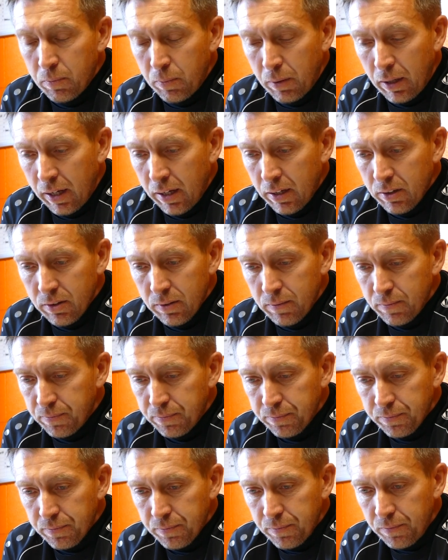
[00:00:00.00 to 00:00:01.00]
players
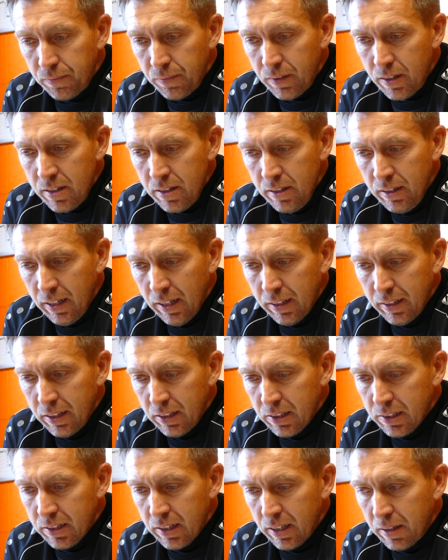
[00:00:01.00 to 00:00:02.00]
and
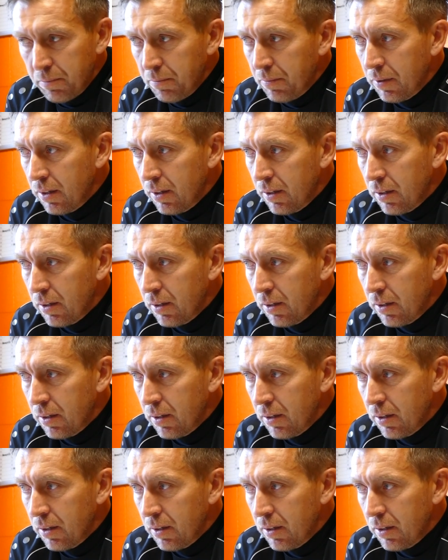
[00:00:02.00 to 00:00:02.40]
this team.